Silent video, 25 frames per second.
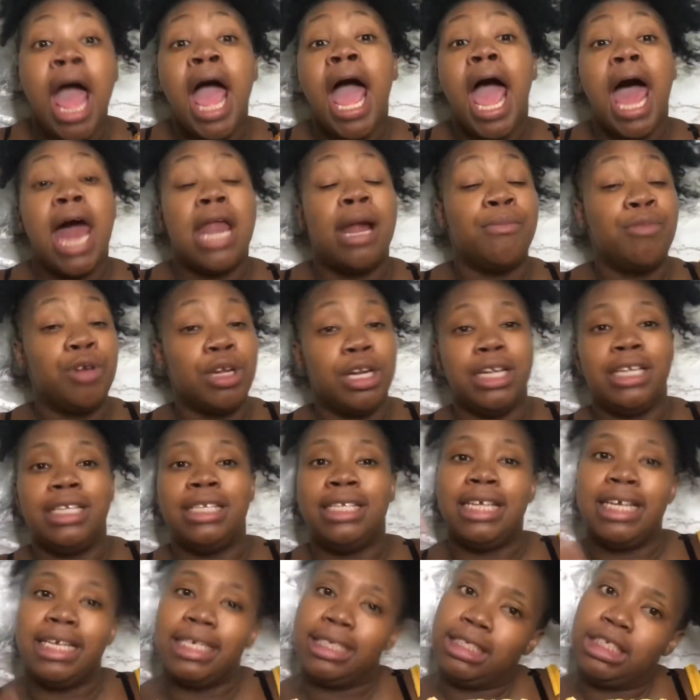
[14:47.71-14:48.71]
and I'm gonna
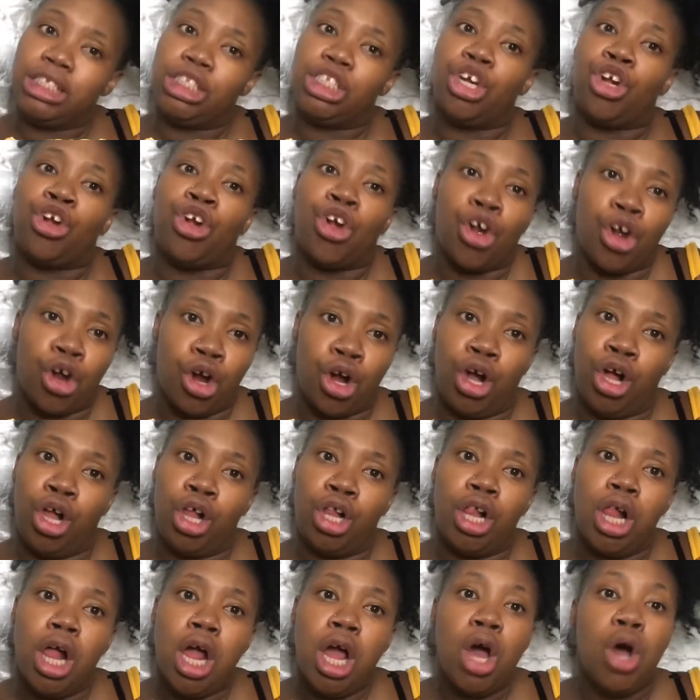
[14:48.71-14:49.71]
diss the girl
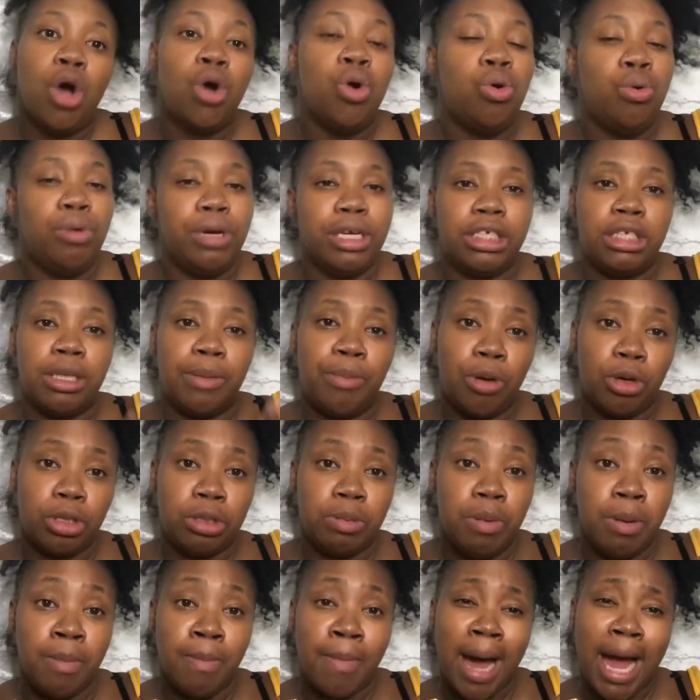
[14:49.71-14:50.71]
who is supposed to
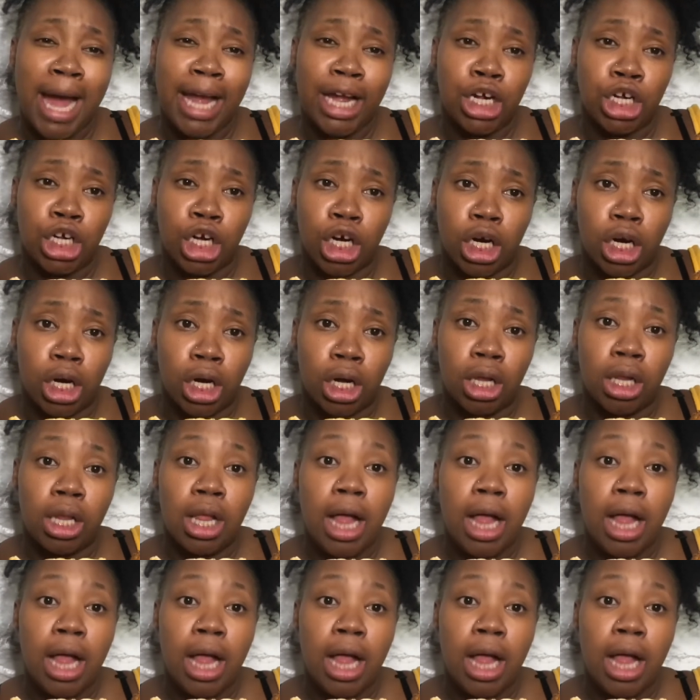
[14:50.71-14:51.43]
be my girl.